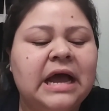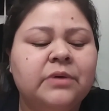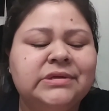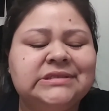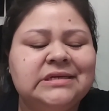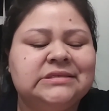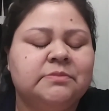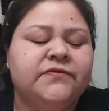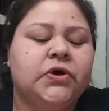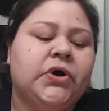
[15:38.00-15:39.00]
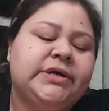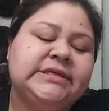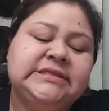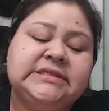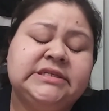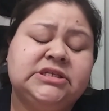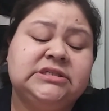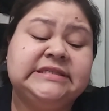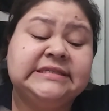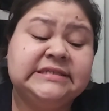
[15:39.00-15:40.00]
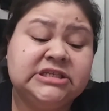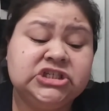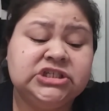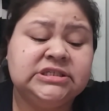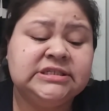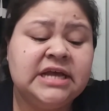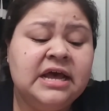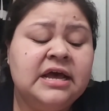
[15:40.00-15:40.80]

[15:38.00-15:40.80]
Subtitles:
I would say some of the hardest decisions